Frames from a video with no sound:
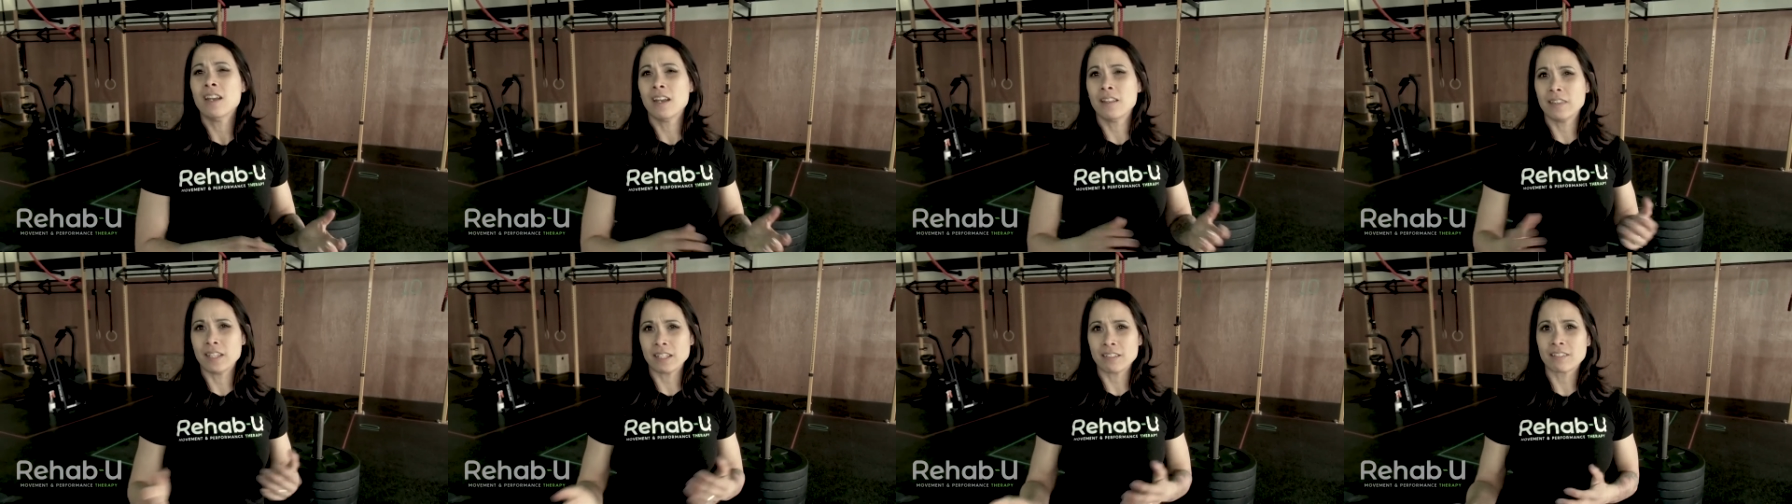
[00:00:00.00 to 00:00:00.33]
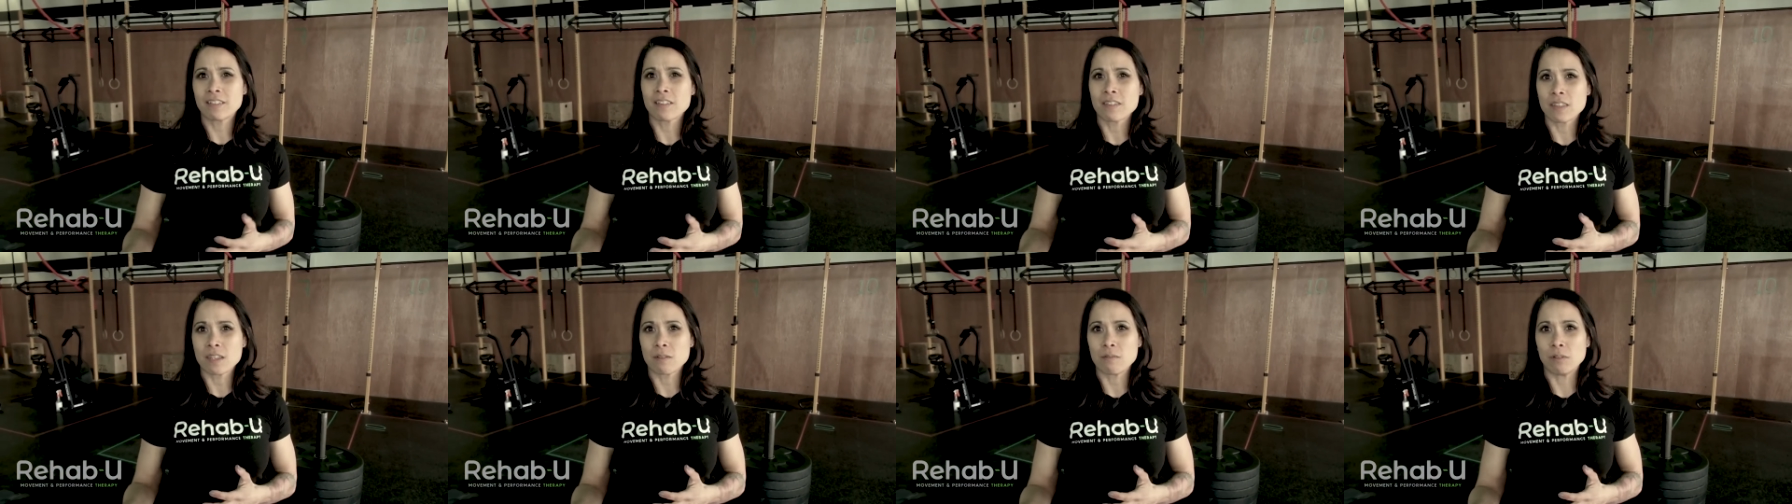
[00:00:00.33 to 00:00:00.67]
And that's
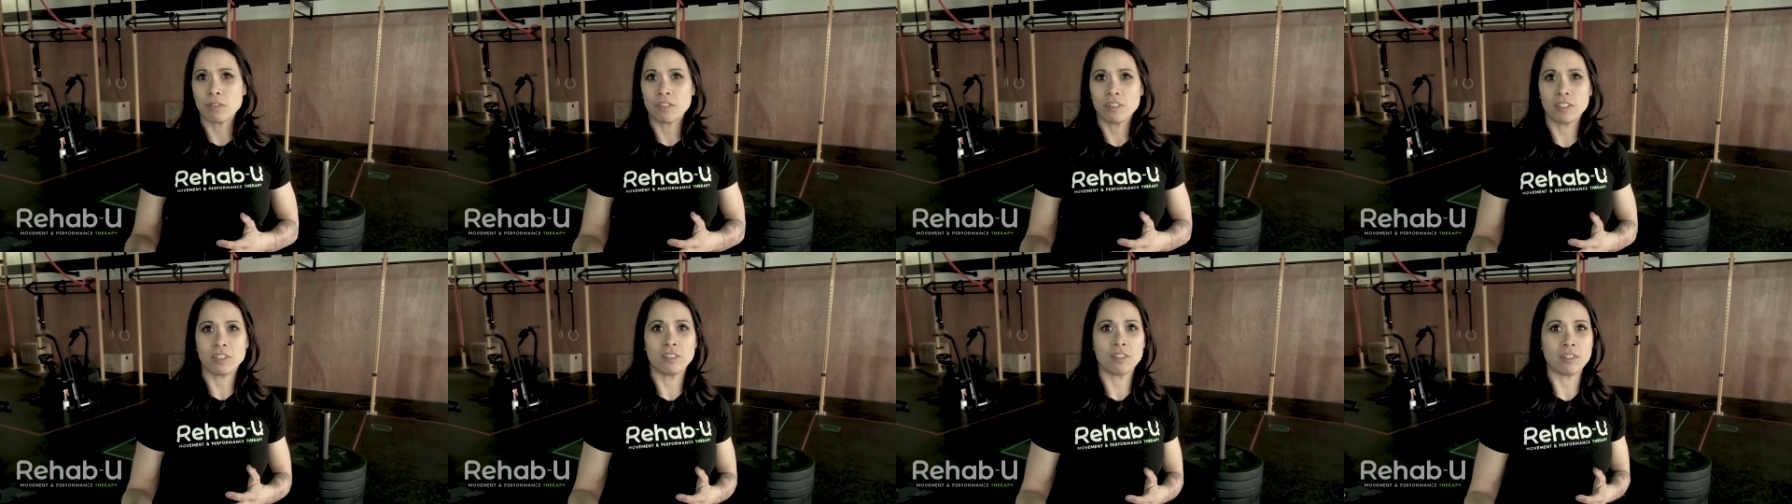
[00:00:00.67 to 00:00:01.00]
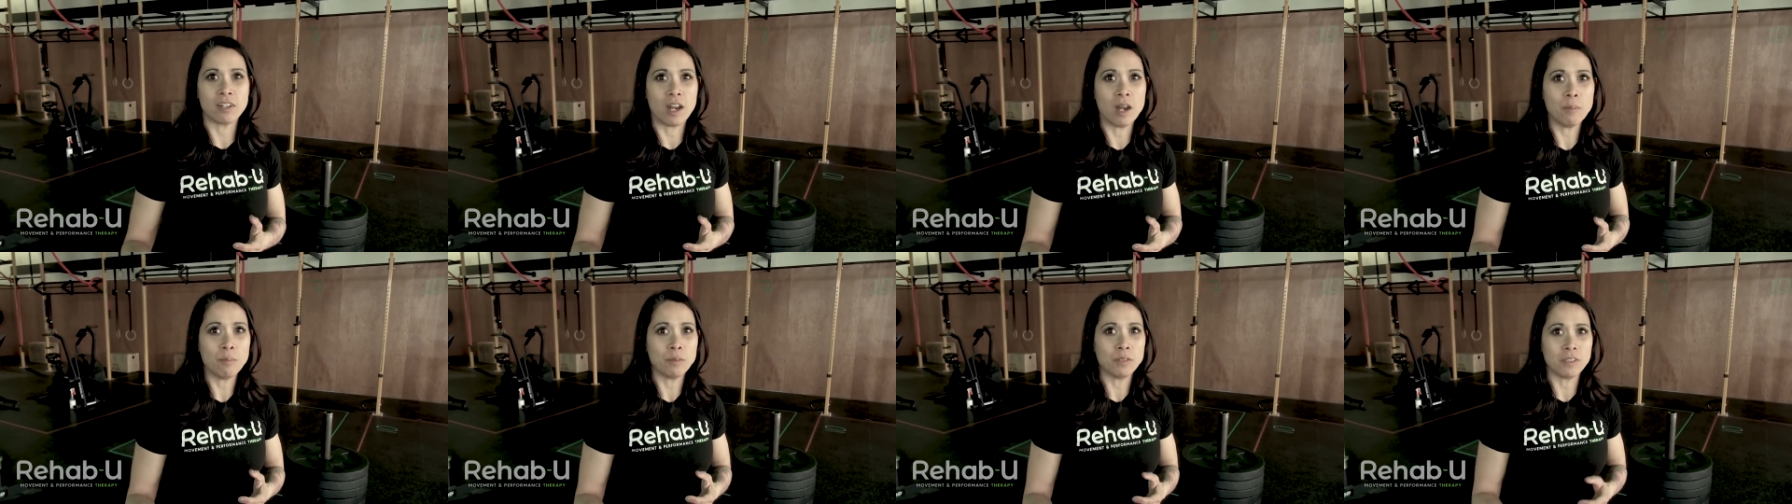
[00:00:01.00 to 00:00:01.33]
the thing with
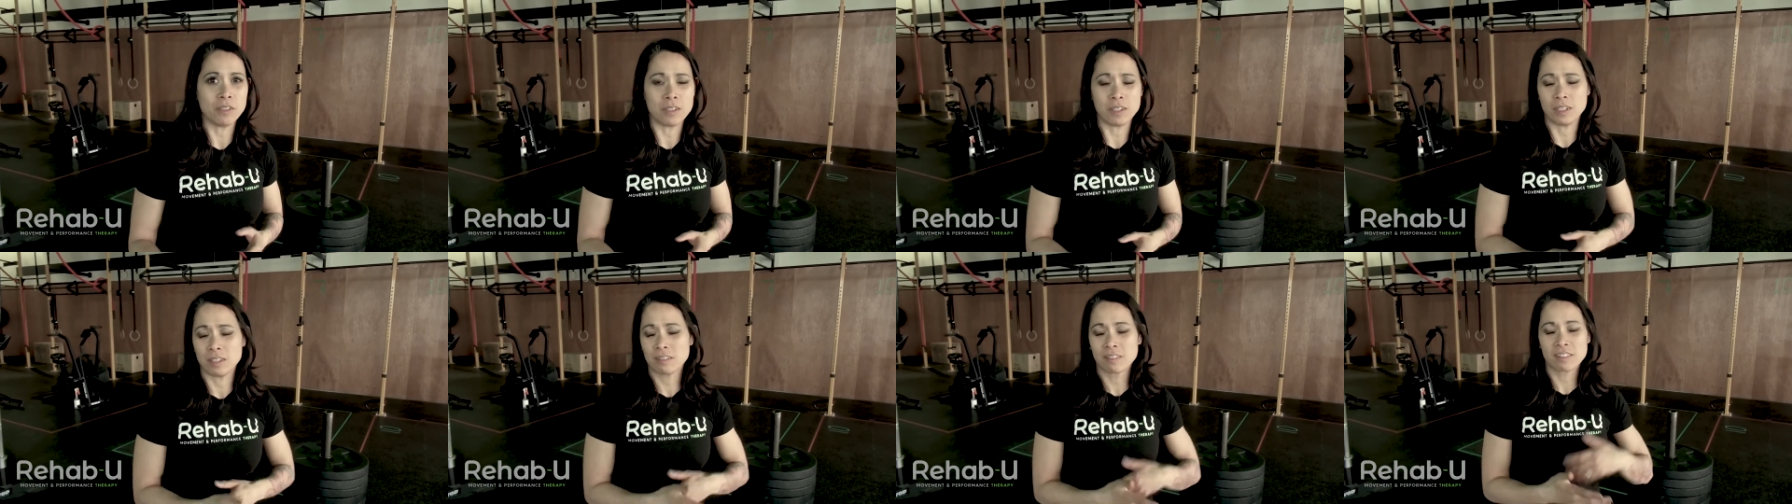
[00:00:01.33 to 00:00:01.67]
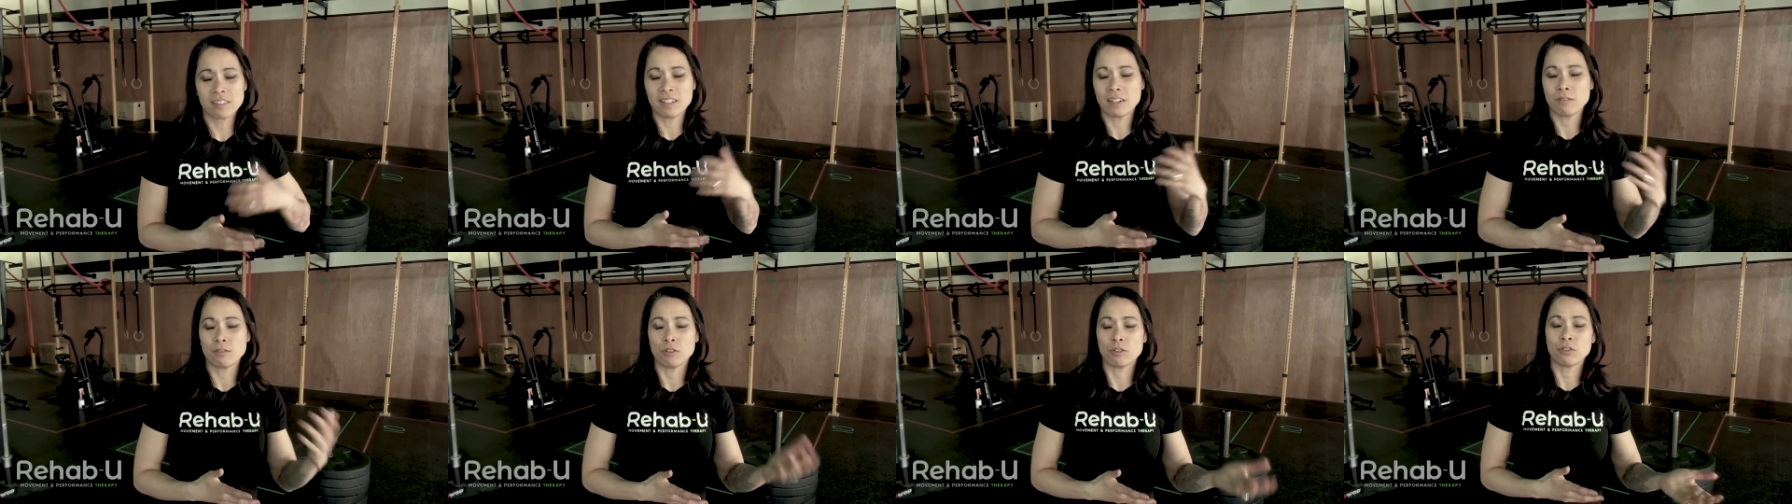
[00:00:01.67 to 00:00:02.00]
tendinopathy. It's
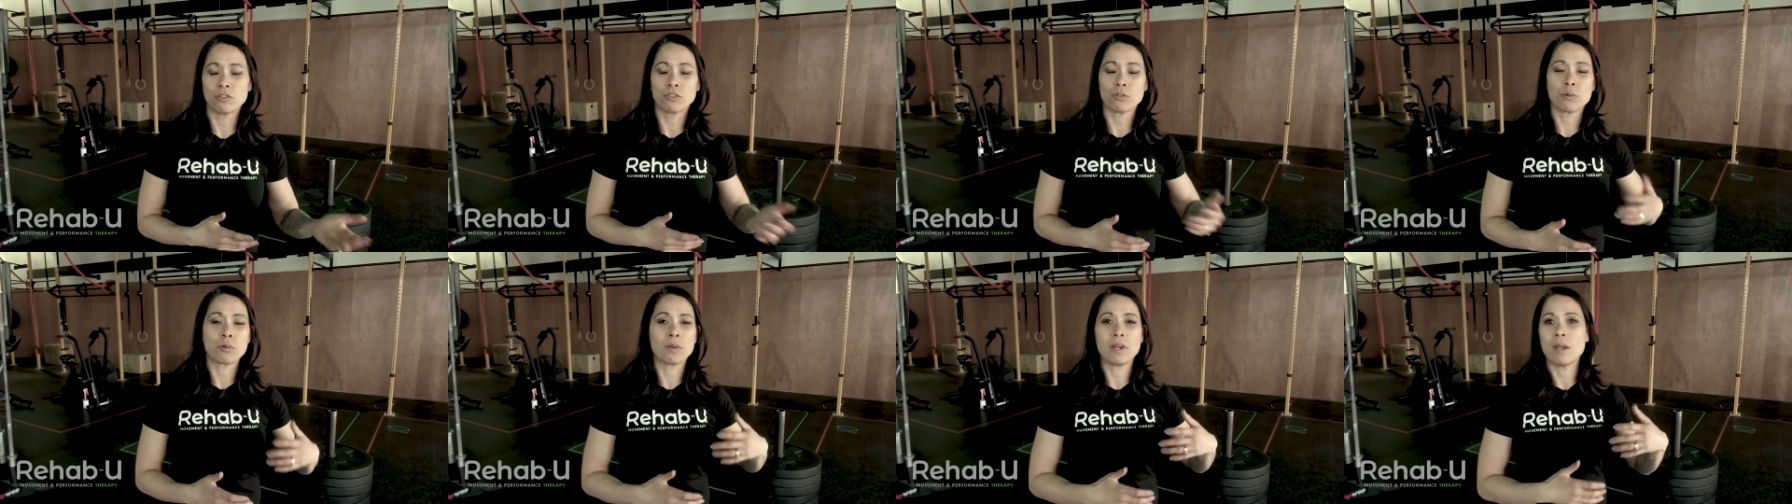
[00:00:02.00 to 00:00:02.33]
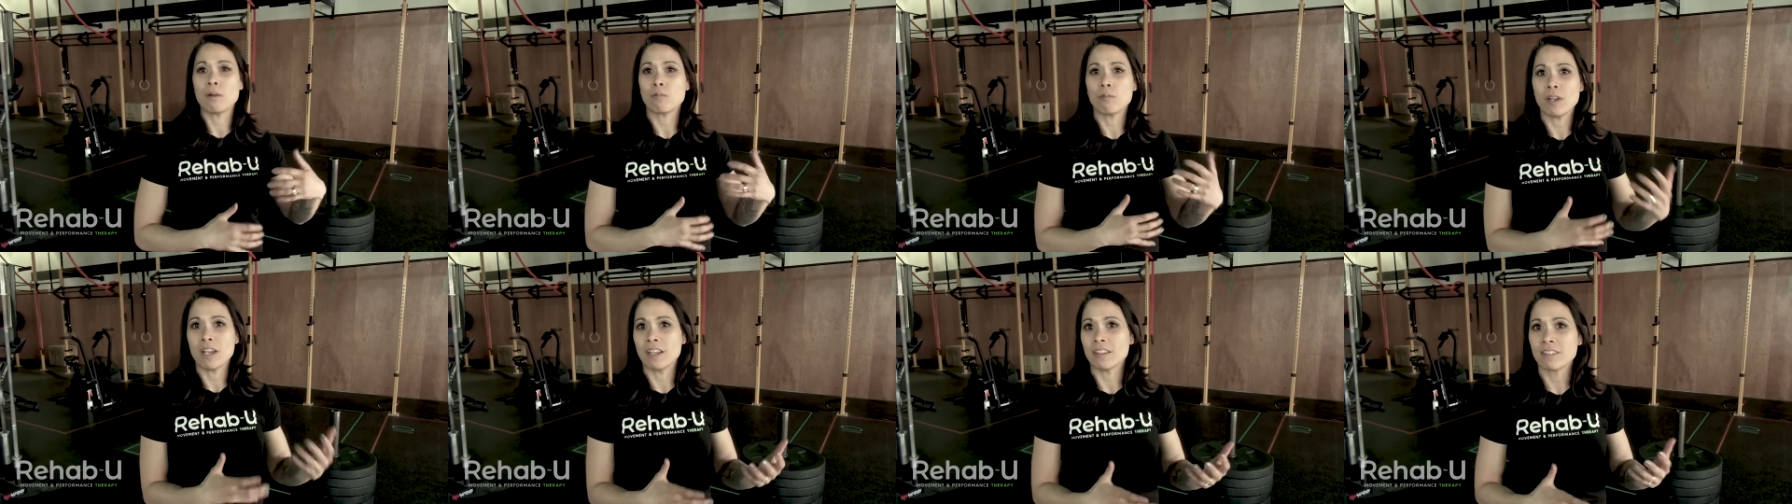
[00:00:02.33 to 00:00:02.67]
never sore
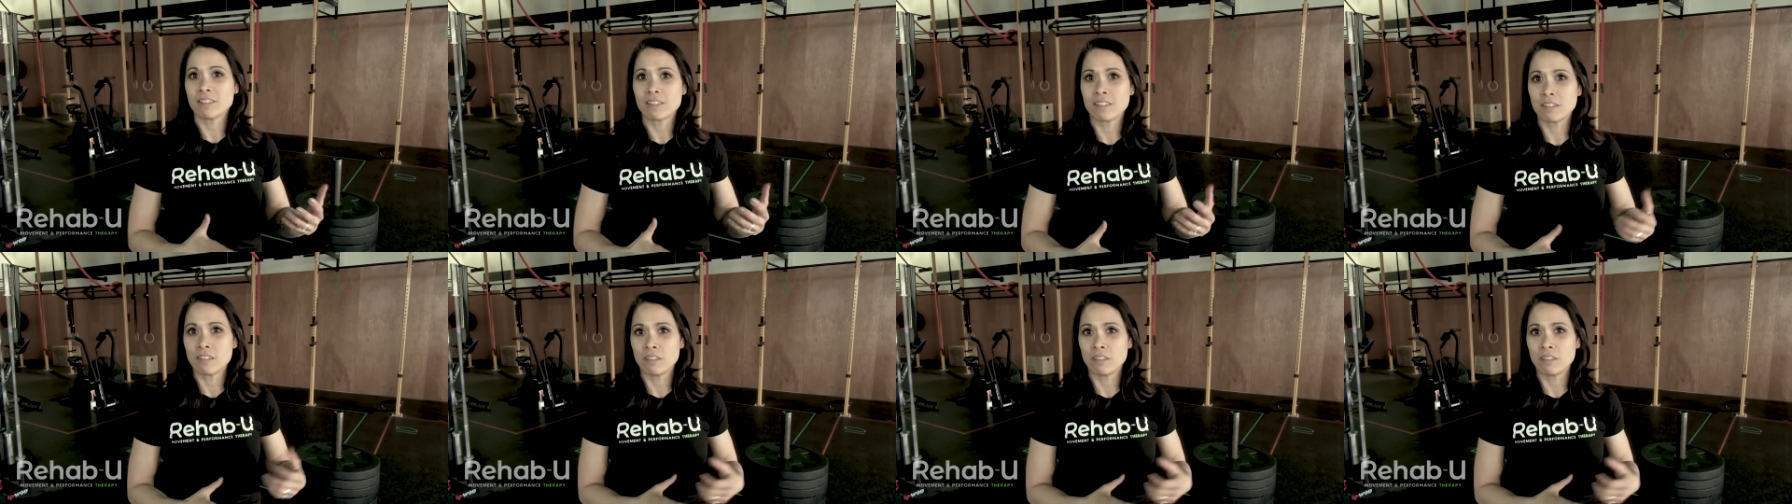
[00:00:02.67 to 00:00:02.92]
at rest.